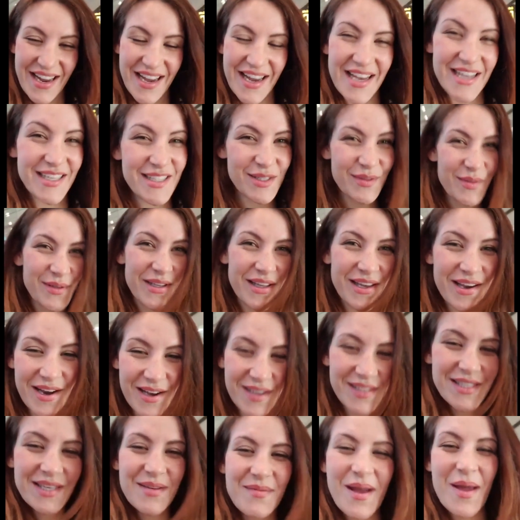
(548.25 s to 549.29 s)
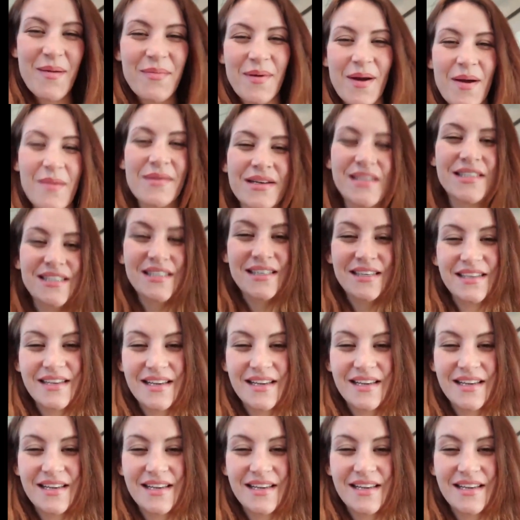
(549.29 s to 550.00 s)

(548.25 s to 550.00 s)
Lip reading: It's really awesome, I promise.